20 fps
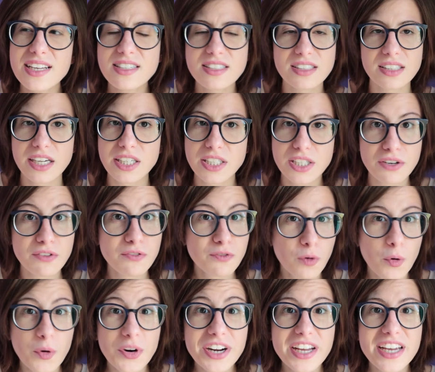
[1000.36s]

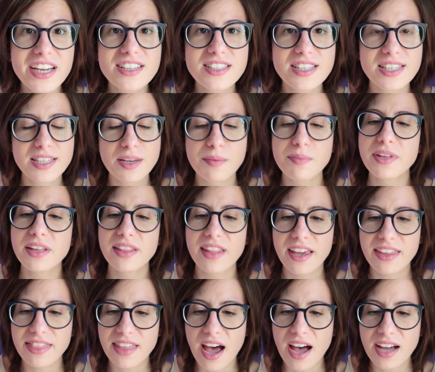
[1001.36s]
1940s, something
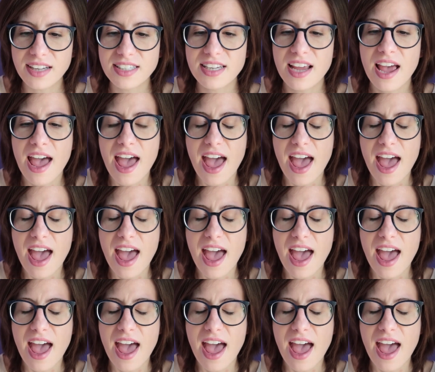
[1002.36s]
like that.